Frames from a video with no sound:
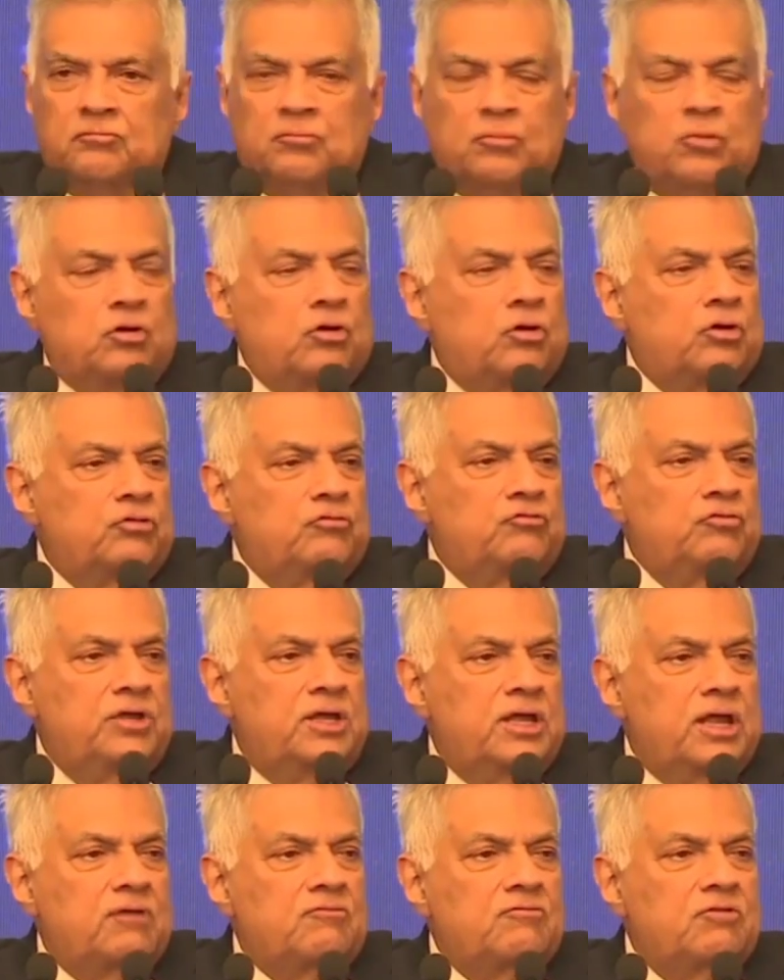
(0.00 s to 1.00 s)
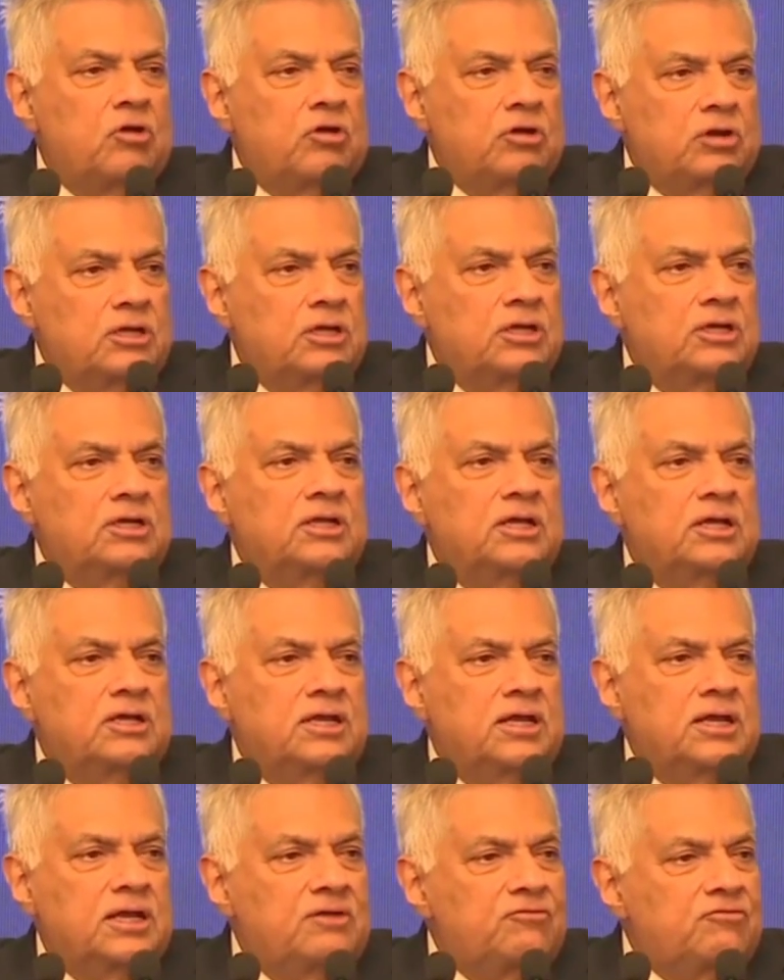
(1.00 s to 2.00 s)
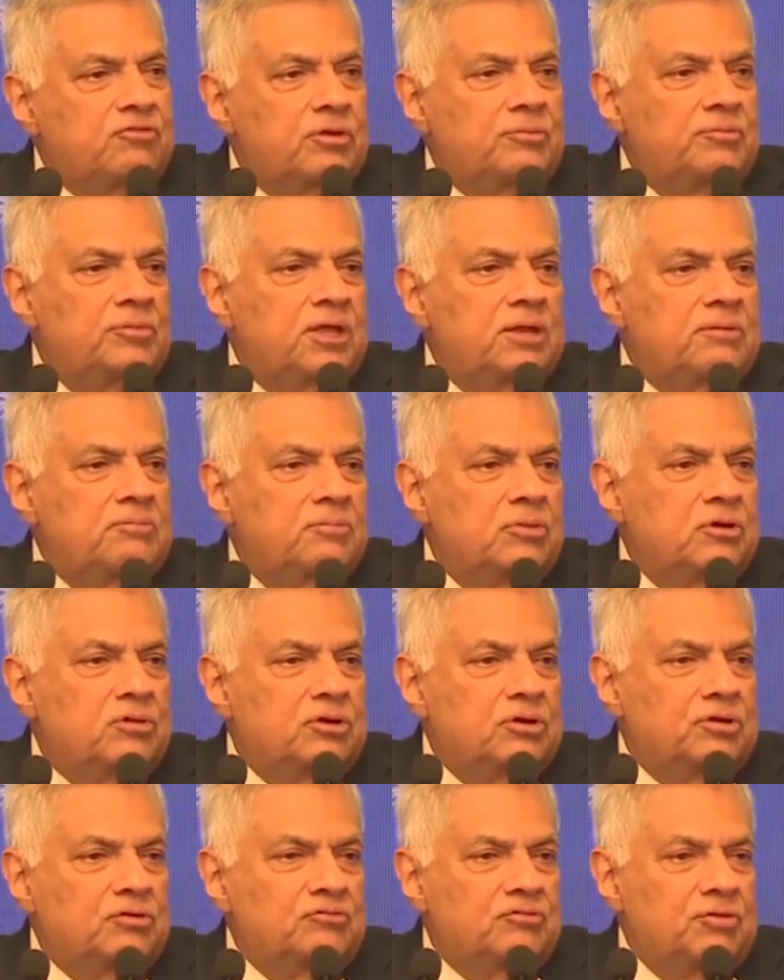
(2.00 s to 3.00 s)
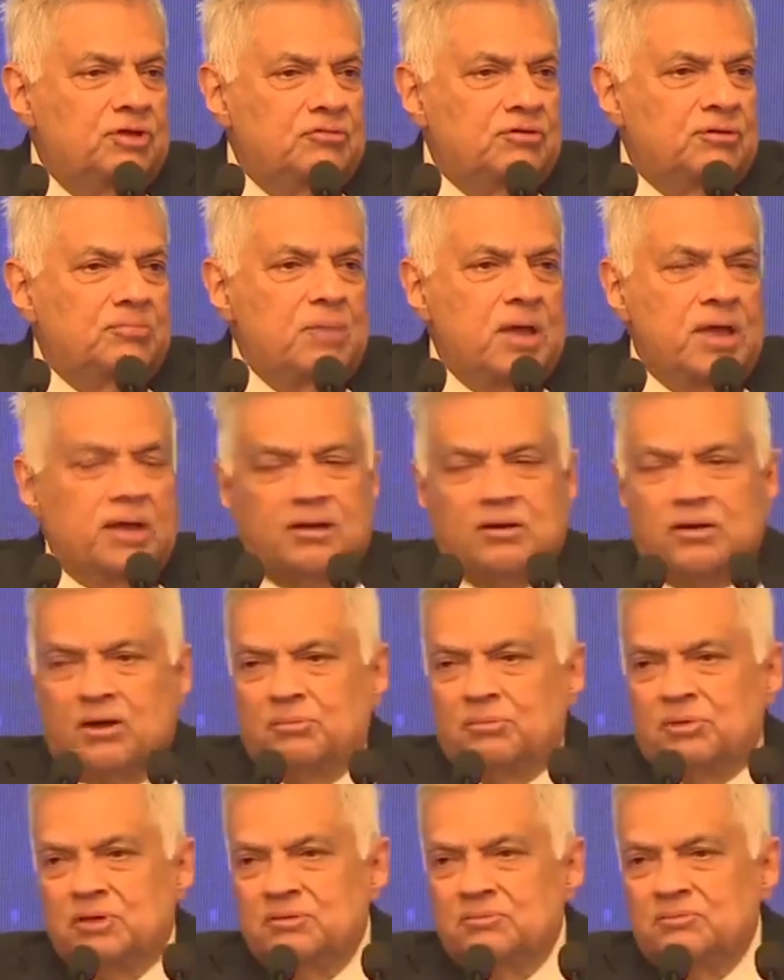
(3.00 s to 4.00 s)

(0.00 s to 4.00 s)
because we have not yet get aid from them because we were bankrupt.